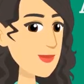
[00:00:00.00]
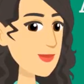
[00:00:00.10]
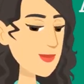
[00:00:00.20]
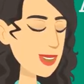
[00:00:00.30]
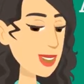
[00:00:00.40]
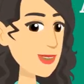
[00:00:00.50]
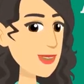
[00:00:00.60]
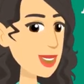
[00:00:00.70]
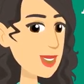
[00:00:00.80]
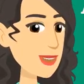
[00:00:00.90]
the
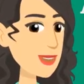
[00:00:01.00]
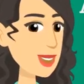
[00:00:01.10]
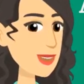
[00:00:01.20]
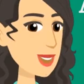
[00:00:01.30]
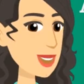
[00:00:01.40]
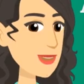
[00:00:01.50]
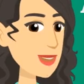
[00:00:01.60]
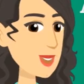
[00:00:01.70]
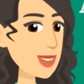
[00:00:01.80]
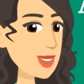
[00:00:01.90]
adjective compare
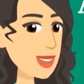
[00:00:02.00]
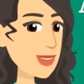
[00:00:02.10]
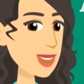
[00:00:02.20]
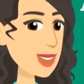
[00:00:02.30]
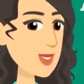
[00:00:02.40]
two things.